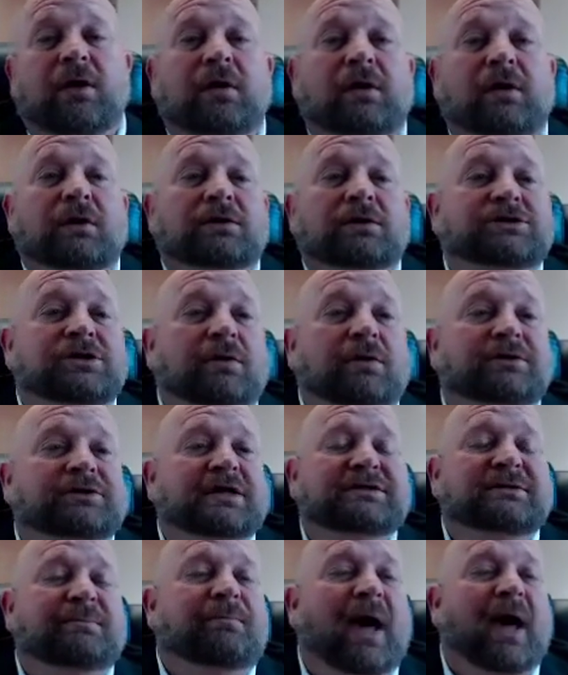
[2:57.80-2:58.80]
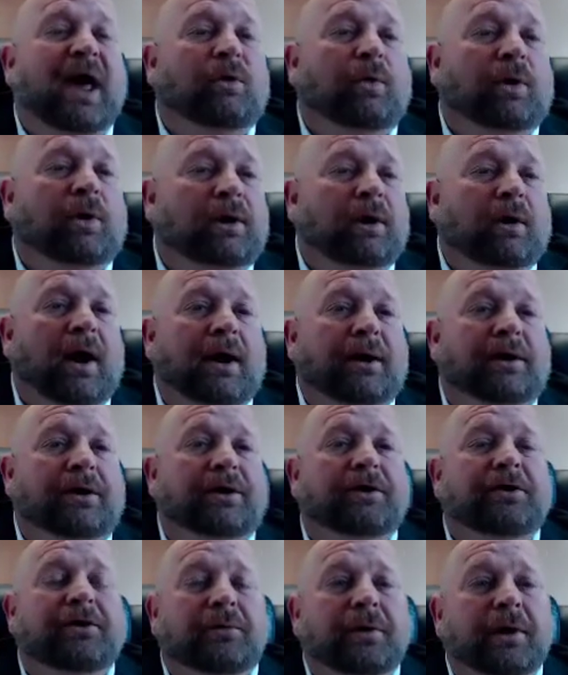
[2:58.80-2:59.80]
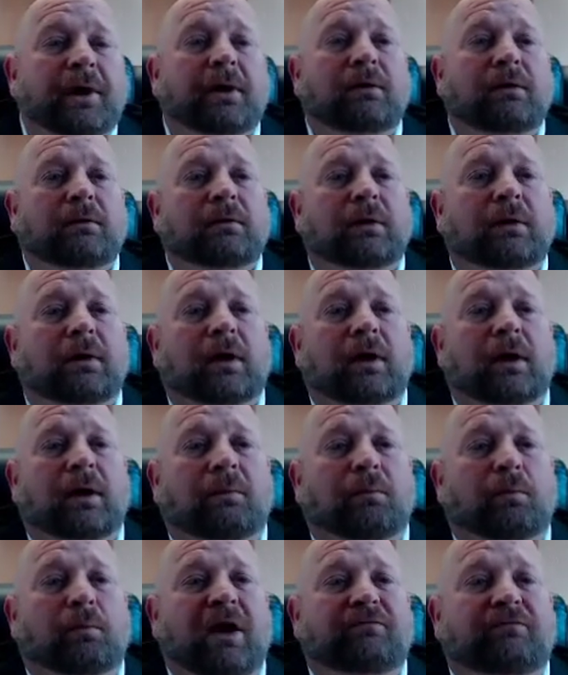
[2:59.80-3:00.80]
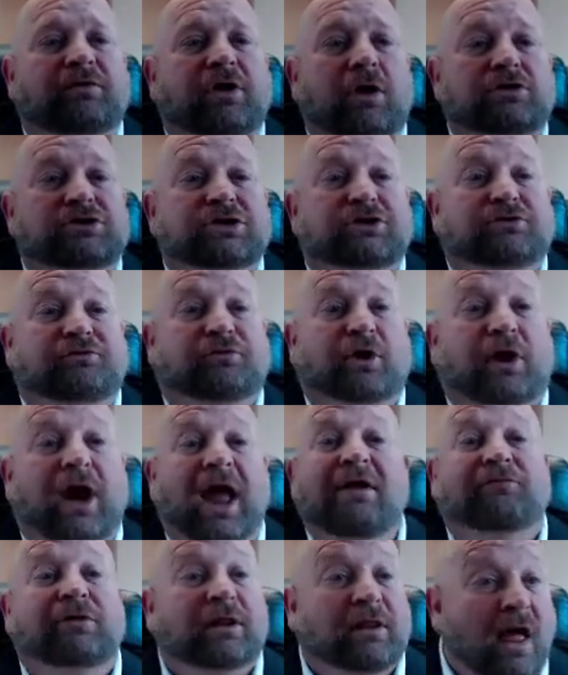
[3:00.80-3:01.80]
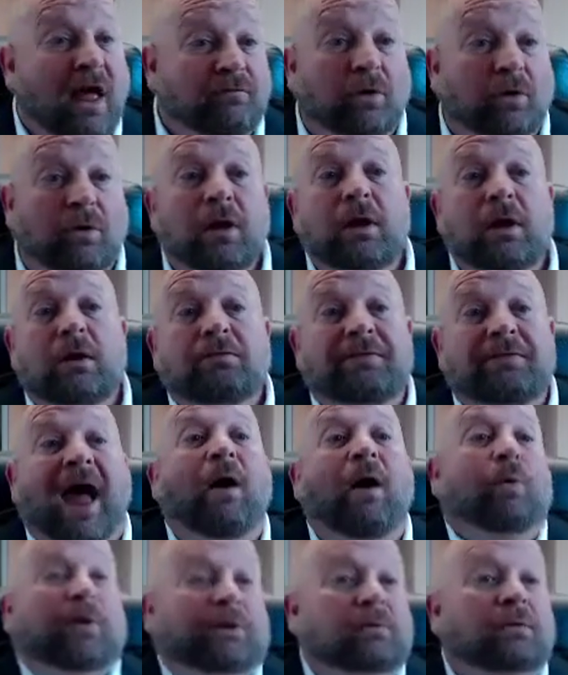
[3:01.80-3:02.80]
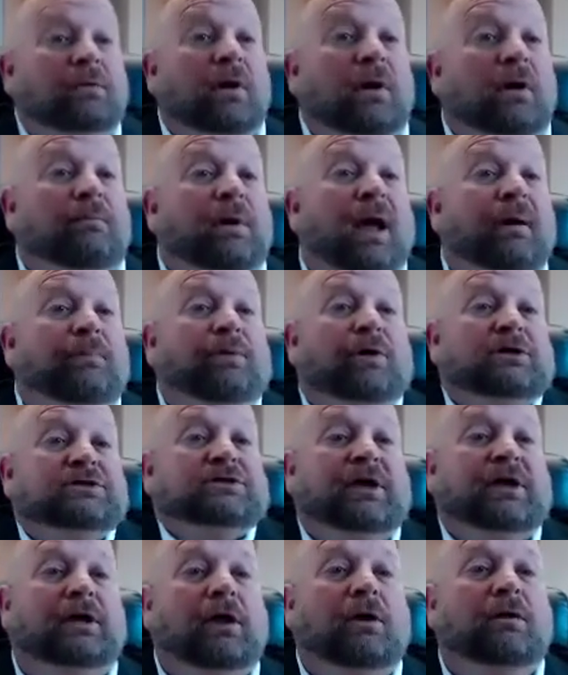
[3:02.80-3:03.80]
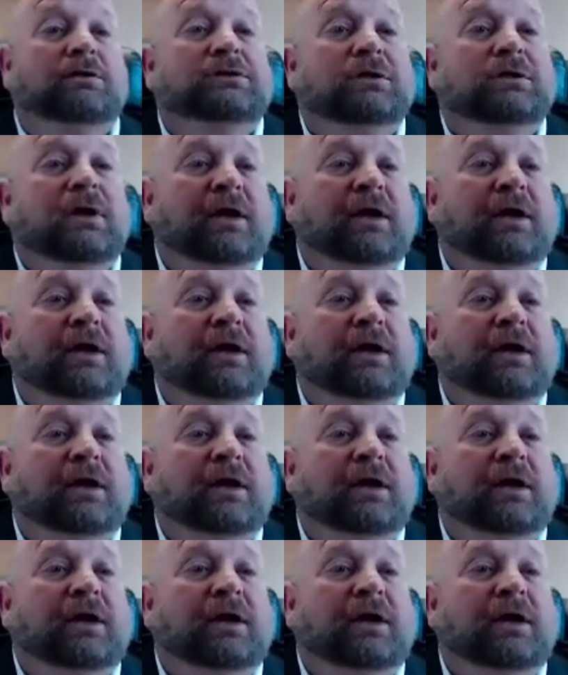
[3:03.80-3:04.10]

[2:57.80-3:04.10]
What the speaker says: So it doesn't matter where you're at in your career. We have coaches for every level. That one I personally coach.